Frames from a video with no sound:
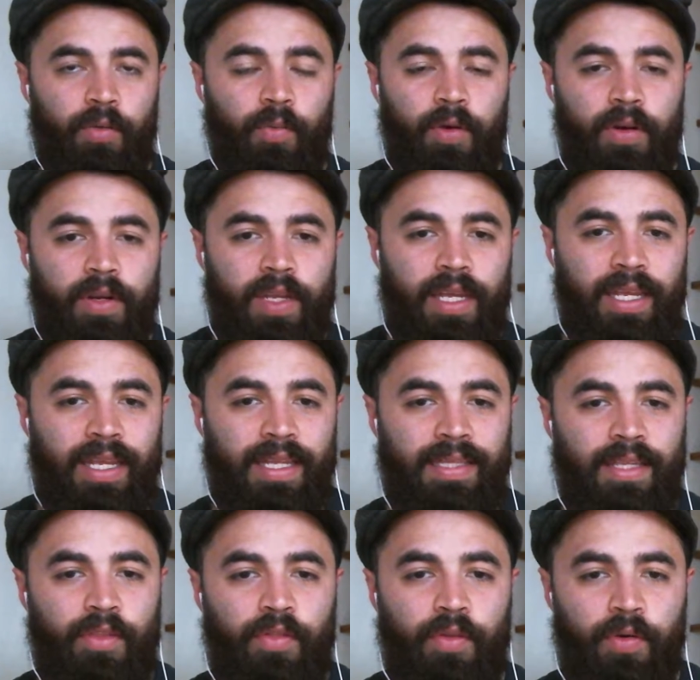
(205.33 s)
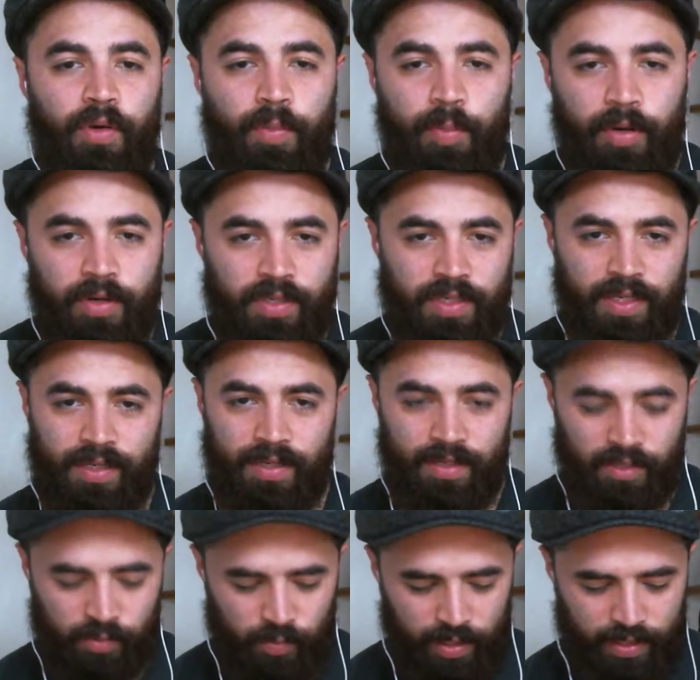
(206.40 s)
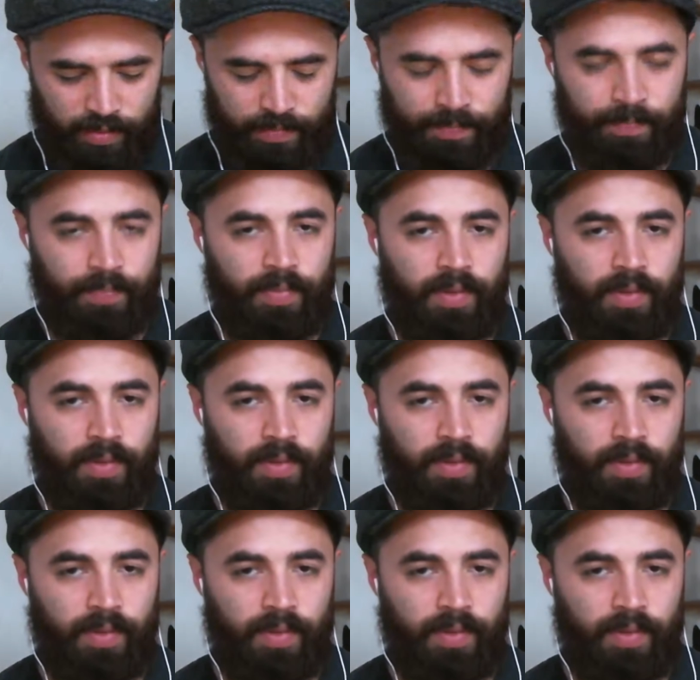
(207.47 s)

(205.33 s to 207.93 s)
work in third person as well.